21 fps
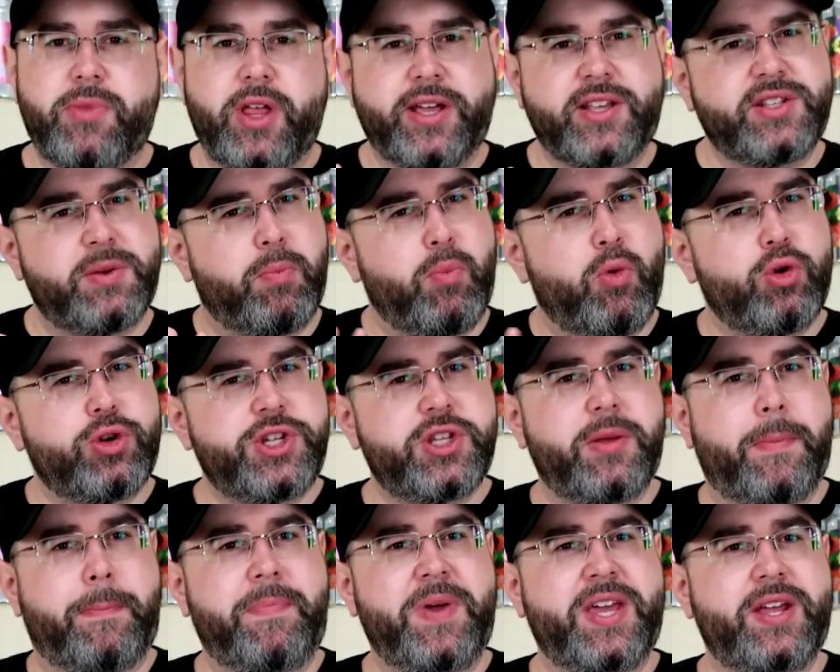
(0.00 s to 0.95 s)
Like some more to the
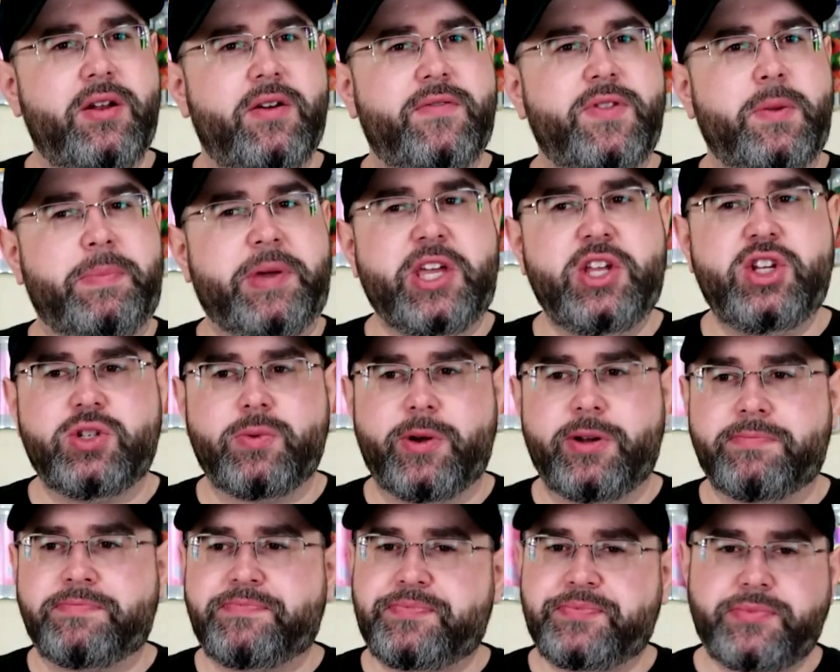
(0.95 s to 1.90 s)
pit of the peach
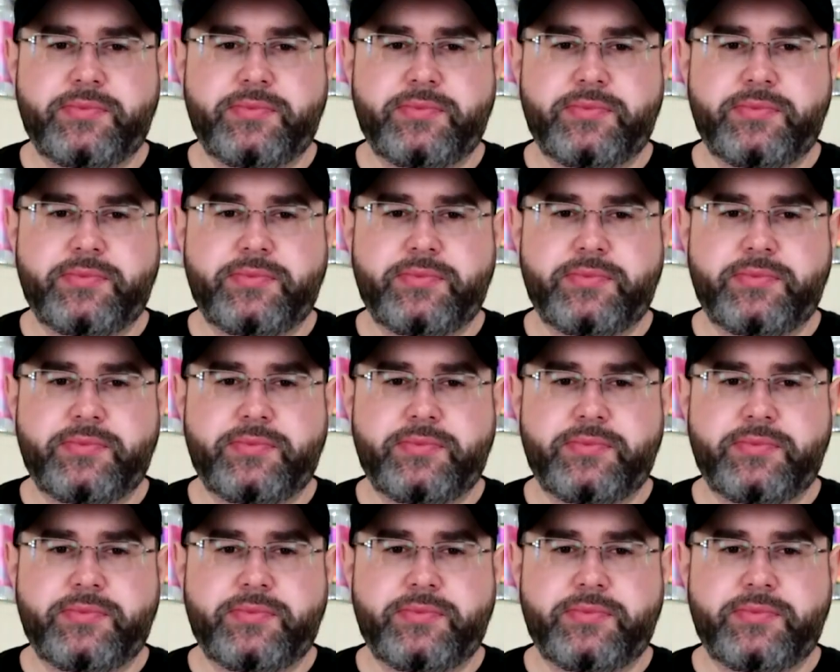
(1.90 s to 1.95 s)
layer.